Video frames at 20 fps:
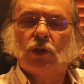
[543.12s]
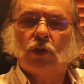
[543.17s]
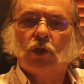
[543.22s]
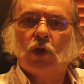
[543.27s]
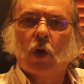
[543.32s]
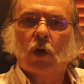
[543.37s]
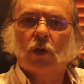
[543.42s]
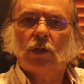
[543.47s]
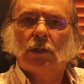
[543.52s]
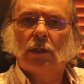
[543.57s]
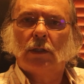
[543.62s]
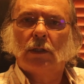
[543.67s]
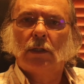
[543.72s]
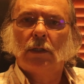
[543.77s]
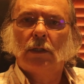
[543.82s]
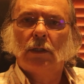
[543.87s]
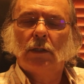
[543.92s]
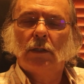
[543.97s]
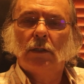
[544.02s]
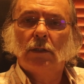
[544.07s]
not
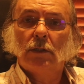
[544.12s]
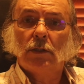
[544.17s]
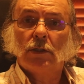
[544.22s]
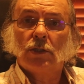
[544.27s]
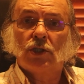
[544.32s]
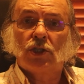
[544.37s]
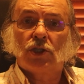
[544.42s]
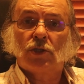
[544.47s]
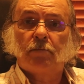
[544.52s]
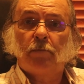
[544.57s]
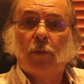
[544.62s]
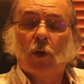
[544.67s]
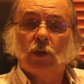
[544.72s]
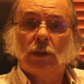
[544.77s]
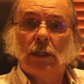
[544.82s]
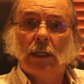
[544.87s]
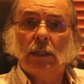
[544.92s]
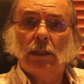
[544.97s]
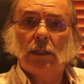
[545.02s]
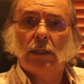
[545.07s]

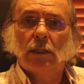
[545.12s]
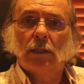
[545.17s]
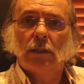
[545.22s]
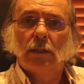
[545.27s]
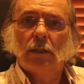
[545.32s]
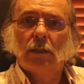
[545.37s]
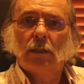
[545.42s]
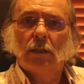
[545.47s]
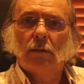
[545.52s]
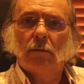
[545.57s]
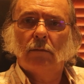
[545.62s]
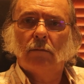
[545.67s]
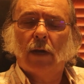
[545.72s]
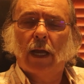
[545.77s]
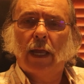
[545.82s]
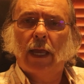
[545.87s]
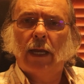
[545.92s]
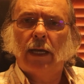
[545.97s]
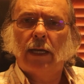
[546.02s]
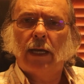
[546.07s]
spotted
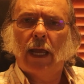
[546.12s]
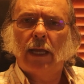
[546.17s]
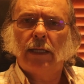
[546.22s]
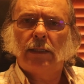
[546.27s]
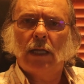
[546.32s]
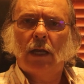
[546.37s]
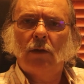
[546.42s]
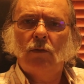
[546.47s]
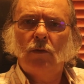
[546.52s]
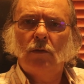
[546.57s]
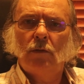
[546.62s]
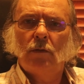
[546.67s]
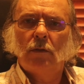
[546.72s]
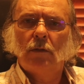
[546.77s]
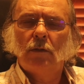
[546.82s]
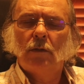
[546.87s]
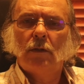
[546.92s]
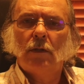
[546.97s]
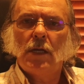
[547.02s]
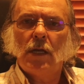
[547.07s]
by NATO
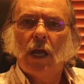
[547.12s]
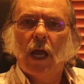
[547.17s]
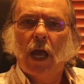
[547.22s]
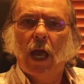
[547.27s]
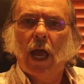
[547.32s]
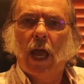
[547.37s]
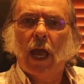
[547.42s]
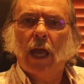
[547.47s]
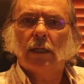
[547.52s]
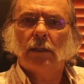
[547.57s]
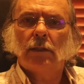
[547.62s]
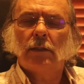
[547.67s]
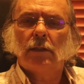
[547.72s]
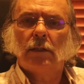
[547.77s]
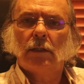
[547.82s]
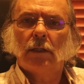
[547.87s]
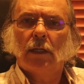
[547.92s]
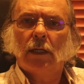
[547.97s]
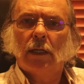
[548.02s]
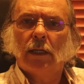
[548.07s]
and
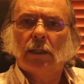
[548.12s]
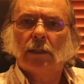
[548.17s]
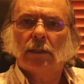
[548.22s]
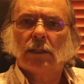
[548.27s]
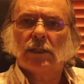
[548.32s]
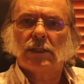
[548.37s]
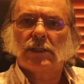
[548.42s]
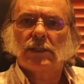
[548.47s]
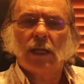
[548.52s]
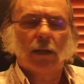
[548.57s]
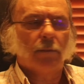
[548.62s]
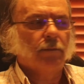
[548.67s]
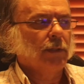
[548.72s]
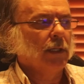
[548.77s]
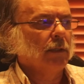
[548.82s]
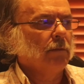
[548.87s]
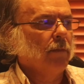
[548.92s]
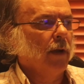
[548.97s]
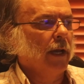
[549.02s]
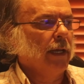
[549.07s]

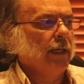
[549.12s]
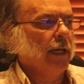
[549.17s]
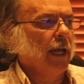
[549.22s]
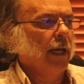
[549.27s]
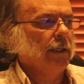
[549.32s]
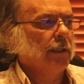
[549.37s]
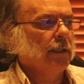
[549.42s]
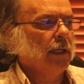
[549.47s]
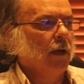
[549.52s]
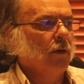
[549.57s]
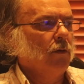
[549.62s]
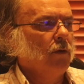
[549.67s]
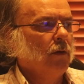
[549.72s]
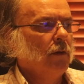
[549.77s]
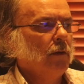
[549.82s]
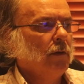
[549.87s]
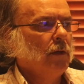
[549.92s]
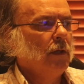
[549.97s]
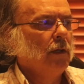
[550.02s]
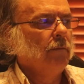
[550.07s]
intercepted by NATO?
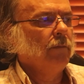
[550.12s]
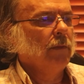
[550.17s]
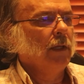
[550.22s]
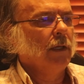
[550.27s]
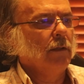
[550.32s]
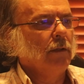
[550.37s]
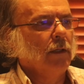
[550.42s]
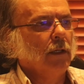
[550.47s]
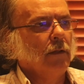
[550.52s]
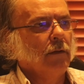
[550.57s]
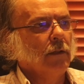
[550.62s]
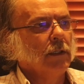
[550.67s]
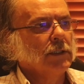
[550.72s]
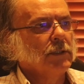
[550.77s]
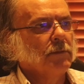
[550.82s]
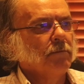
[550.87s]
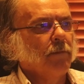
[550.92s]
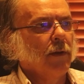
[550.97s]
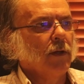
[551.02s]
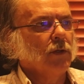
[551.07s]
And then
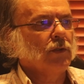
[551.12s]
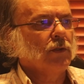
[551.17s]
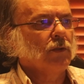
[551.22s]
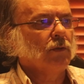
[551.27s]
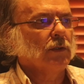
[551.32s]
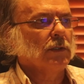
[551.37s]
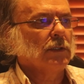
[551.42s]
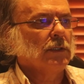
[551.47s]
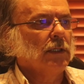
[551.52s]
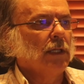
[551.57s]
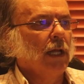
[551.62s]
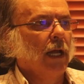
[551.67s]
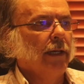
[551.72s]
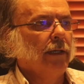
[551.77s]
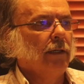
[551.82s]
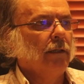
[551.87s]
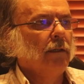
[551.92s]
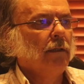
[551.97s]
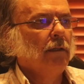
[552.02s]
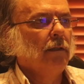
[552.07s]
this post was
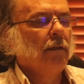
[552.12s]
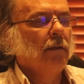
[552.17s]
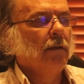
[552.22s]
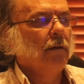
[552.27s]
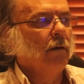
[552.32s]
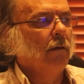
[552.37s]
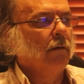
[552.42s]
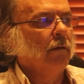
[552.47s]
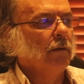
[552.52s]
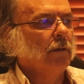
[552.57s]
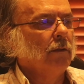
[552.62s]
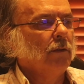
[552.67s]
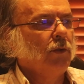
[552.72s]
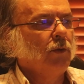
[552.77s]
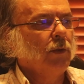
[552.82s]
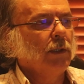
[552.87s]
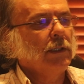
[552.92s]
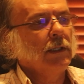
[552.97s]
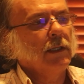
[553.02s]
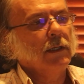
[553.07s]
done on
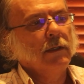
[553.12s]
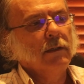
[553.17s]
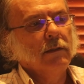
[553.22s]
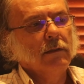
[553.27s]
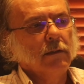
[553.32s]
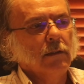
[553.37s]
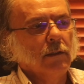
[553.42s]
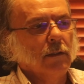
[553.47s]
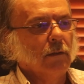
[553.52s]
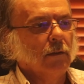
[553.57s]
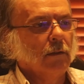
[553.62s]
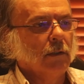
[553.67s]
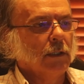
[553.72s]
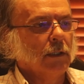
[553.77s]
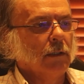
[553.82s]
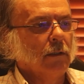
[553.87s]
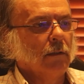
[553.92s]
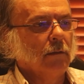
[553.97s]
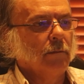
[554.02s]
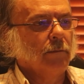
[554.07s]
Twitter
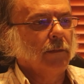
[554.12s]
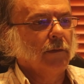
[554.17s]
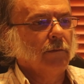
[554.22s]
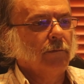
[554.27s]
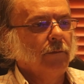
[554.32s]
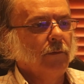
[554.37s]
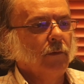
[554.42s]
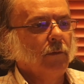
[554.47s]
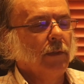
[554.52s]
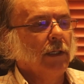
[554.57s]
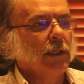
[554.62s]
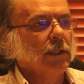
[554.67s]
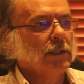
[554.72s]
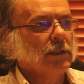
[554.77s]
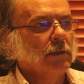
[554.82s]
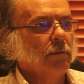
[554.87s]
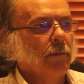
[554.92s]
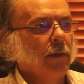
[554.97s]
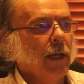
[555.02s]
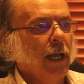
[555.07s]
a few
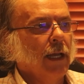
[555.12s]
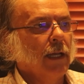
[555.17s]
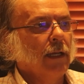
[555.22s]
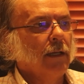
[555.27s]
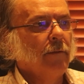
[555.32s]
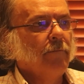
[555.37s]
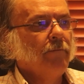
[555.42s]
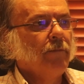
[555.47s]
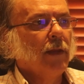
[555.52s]
minutes back.